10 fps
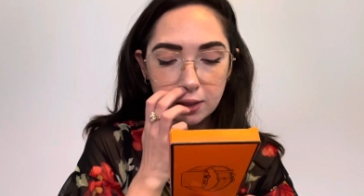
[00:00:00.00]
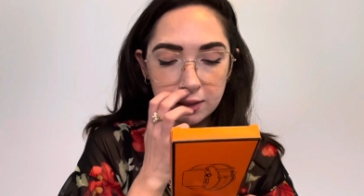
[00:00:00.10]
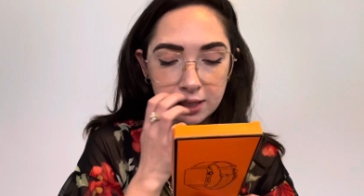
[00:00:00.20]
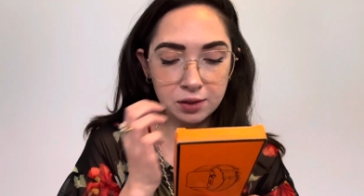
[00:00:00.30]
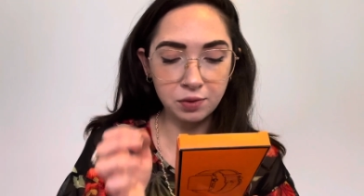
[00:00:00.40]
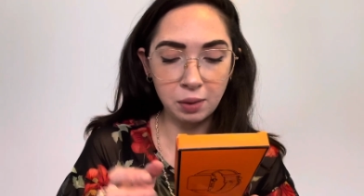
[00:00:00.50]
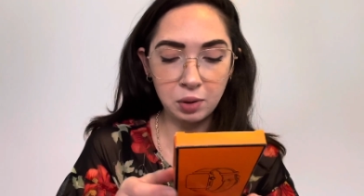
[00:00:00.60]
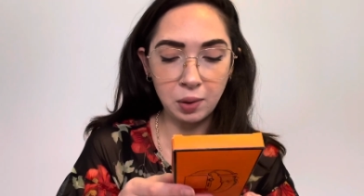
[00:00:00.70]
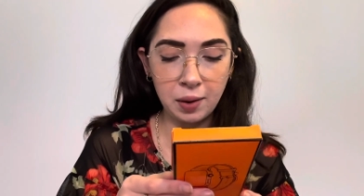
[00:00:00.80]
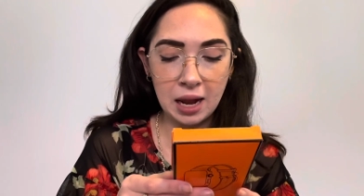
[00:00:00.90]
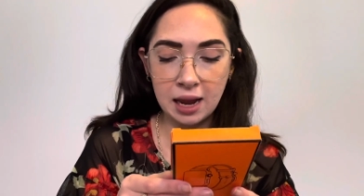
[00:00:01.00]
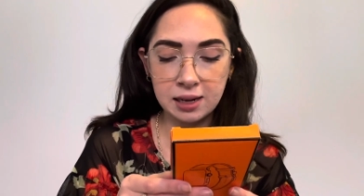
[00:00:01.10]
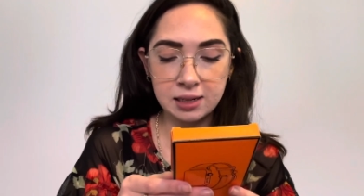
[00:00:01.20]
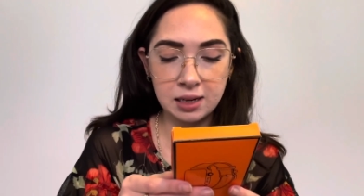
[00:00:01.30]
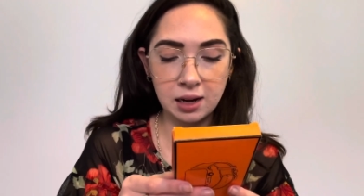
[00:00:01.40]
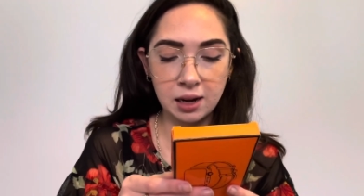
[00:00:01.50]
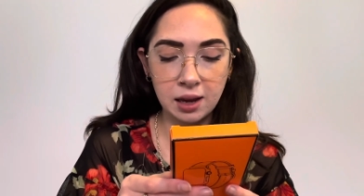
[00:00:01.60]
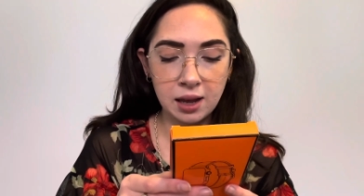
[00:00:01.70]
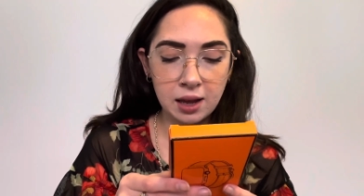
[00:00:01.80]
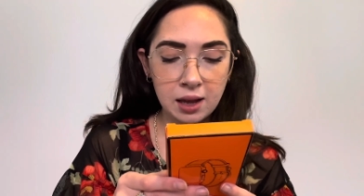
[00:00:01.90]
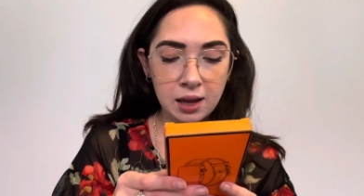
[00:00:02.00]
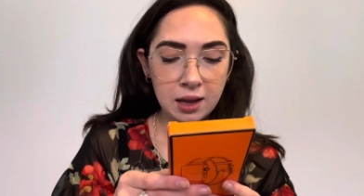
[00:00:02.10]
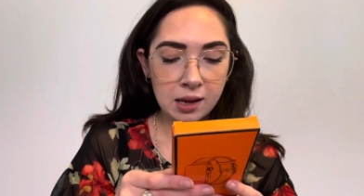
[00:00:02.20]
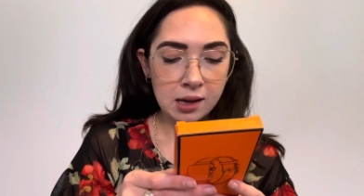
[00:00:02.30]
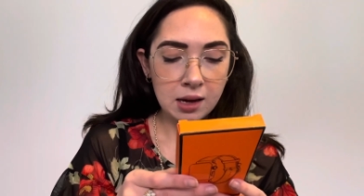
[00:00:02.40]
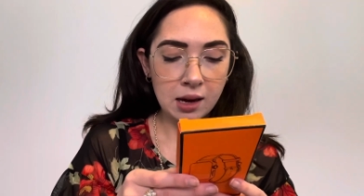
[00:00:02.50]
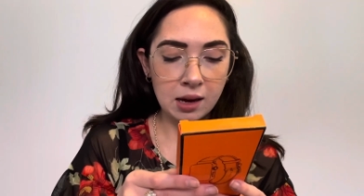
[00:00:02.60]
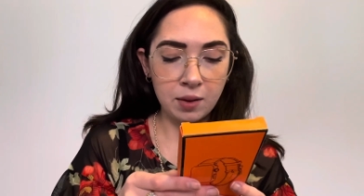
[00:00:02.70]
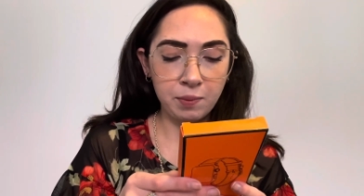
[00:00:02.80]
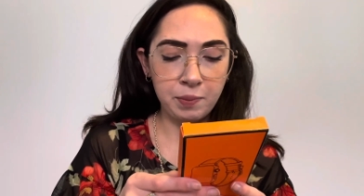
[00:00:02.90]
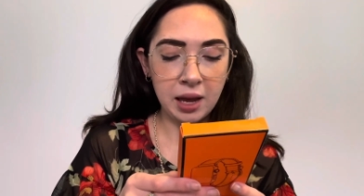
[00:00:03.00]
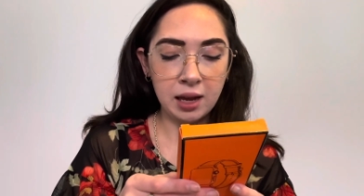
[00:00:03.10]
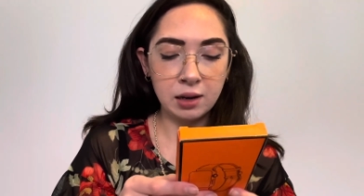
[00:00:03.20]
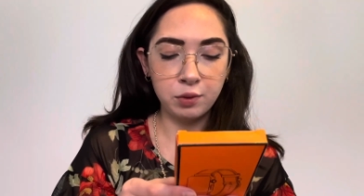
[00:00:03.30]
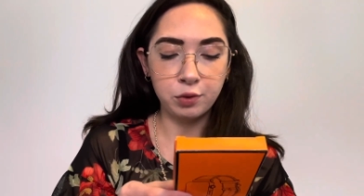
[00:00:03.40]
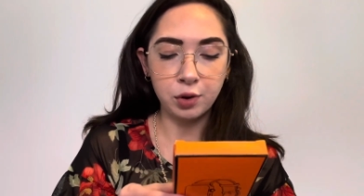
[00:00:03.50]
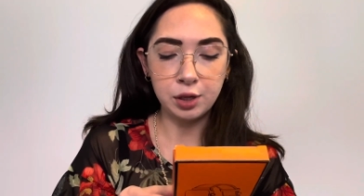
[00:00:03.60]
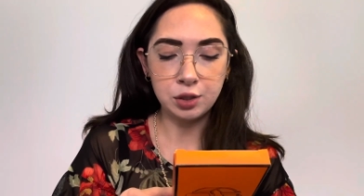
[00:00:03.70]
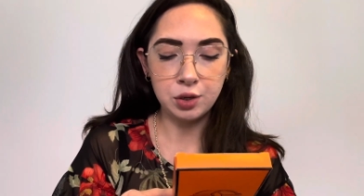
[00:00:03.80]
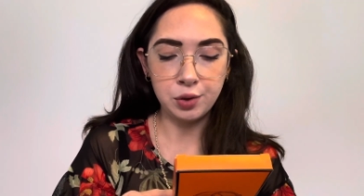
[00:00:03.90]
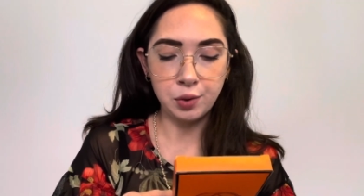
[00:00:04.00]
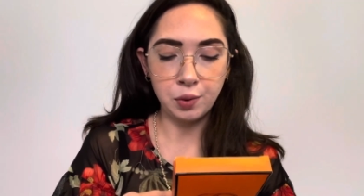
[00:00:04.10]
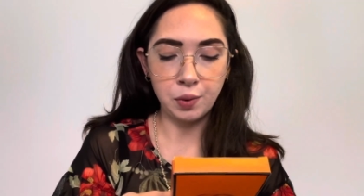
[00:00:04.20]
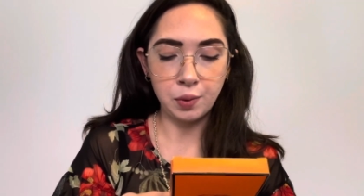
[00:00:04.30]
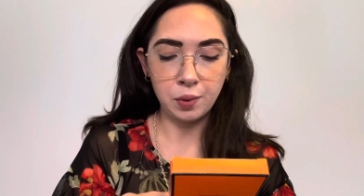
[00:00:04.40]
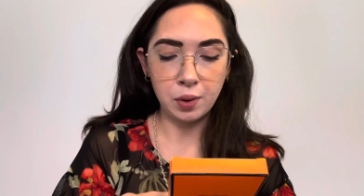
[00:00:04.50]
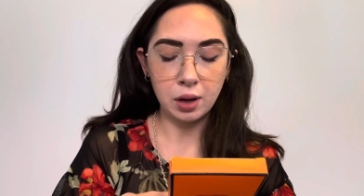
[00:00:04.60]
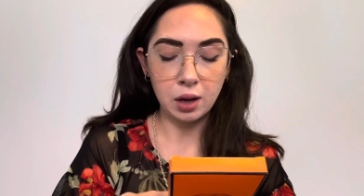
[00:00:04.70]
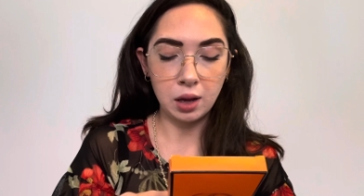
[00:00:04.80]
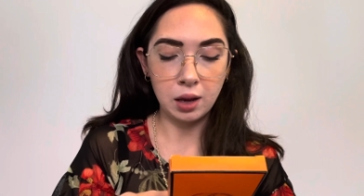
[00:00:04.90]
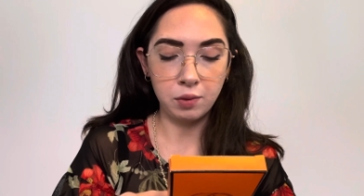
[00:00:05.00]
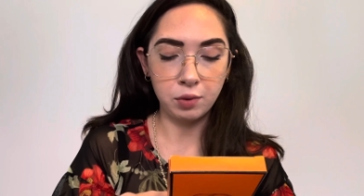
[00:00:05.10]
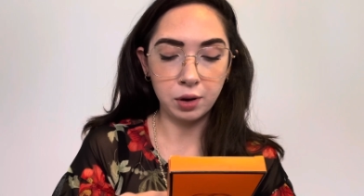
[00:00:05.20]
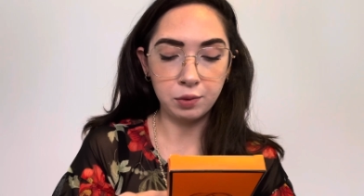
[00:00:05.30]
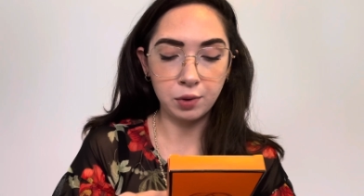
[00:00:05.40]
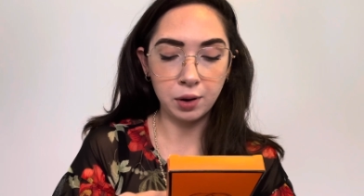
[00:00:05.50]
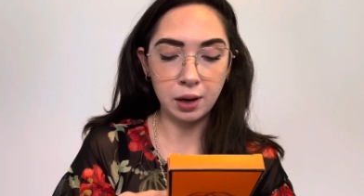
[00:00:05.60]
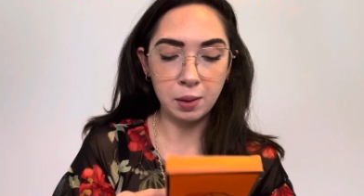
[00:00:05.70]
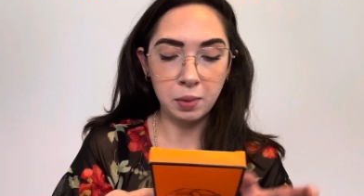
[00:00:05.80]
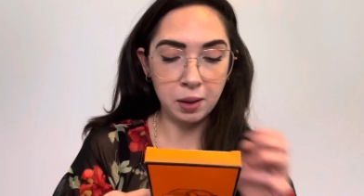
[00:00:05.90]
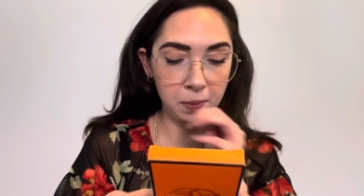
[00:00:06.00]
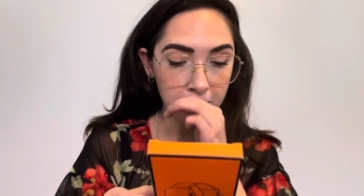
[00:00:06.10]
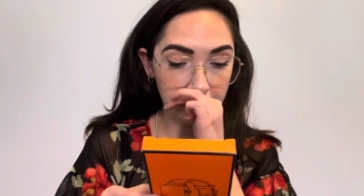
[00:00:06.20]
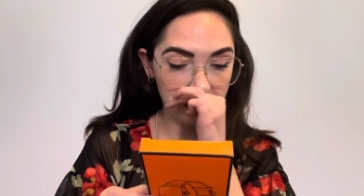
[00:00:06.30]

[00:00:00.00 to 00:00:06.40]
So it's February 18, um, band 42 and 44 mm.